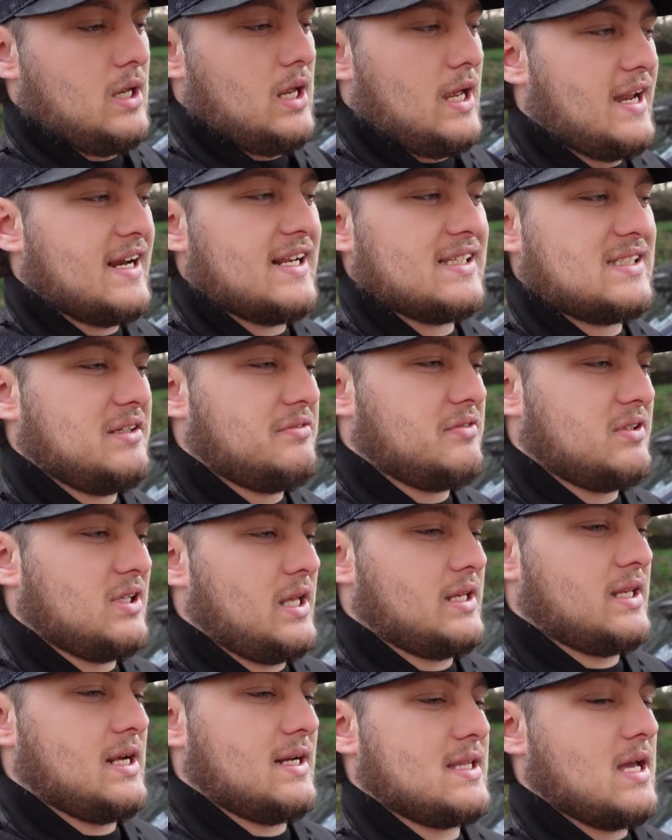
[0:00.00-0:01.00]
and it's even
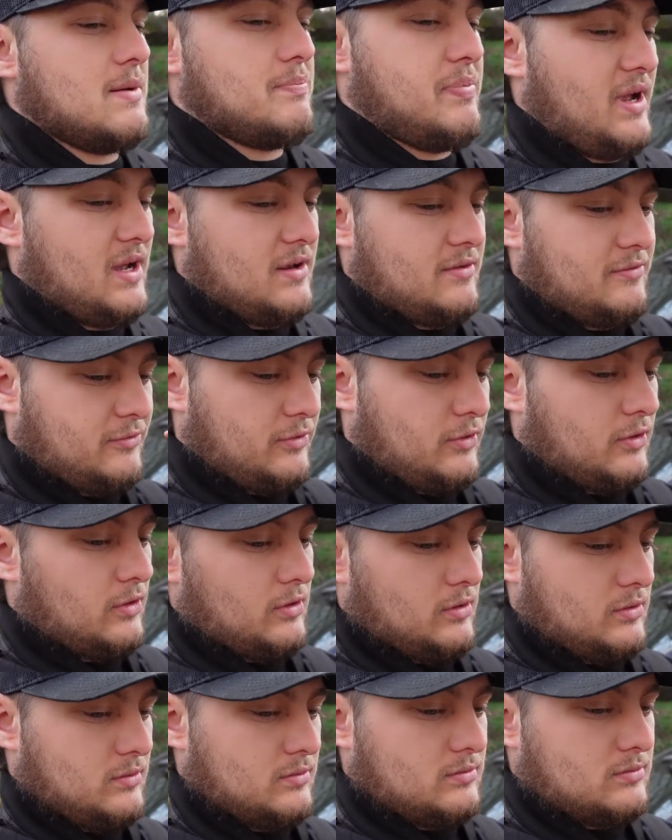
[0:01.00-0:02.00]
like not that bad
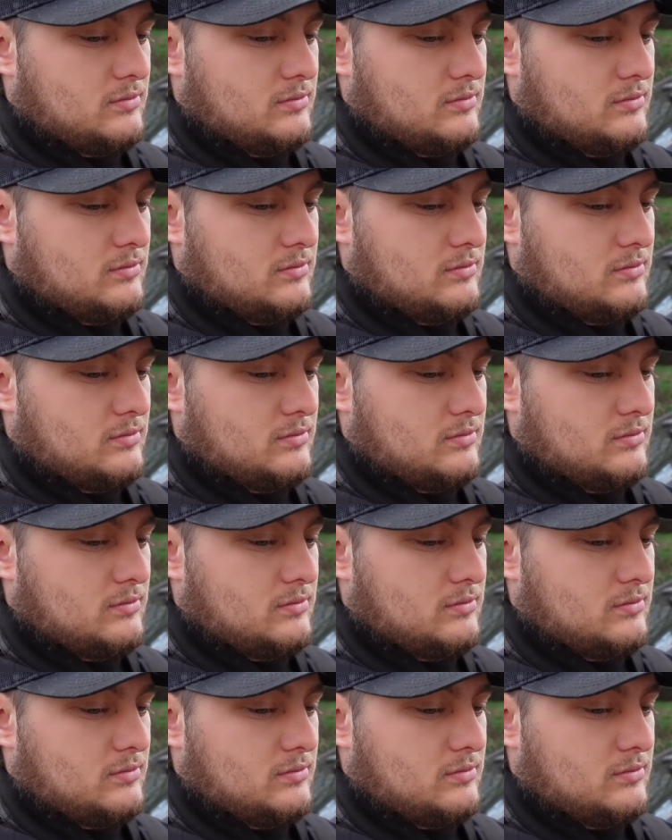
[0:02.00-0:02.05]
for